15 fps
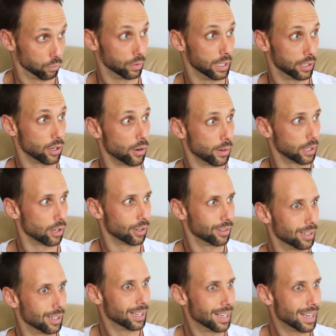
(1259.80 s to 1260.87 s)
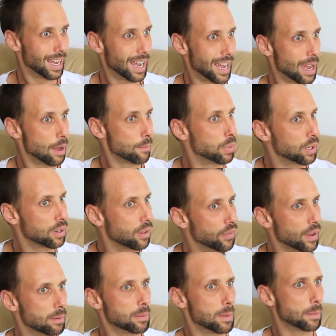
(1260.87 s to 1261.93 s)
really going on, but the
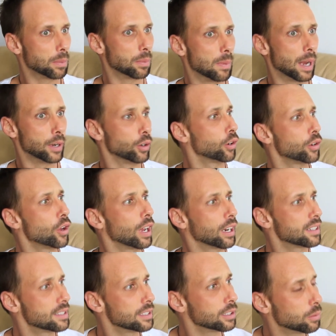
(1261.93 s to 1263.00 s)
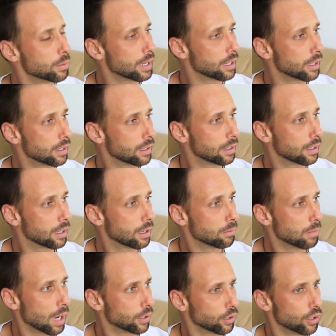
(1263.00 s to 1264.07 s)
family member might not know how to deal with it.
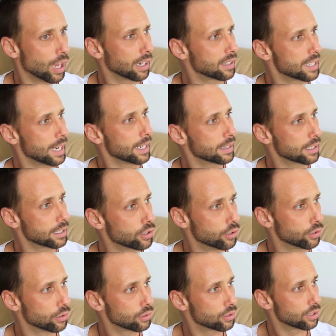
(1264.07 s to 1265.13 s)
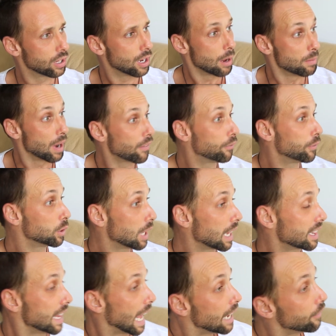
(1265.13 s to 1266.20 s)
Might not know how to take news. Might feel
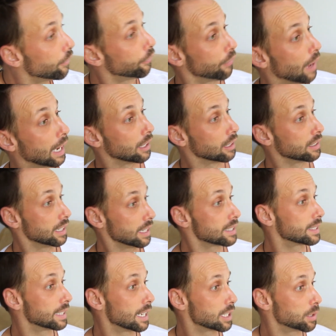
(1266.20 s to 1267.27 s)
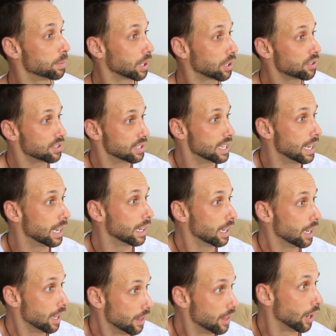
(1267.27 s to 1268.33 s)
like they've failed in a sense because their
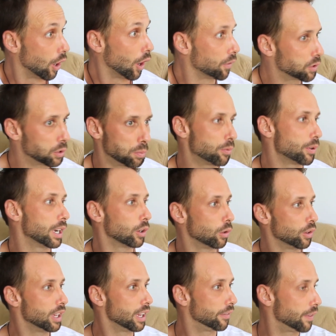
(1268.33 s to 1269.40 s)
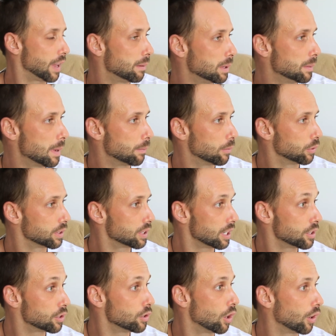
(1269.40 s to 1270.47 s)
offspring or their family member
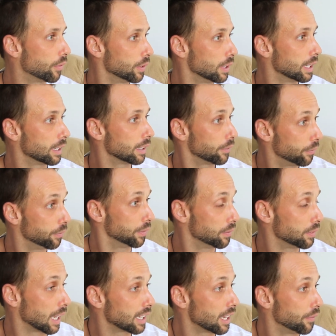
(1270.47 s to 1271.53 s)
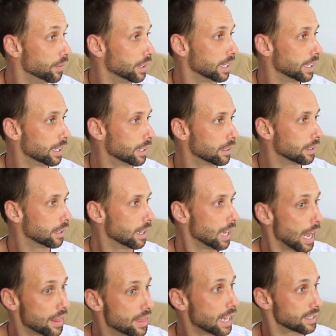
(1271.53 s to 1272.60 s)
is not feeling like they're fitting in.
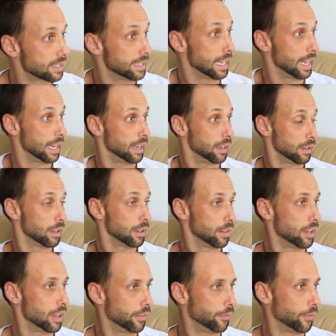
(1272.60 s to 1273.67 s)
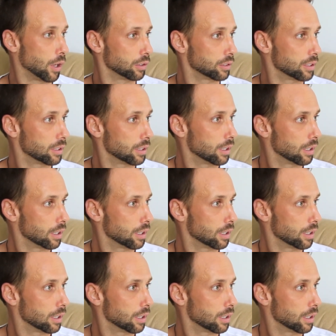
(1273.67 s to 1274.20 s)
And that's their fault.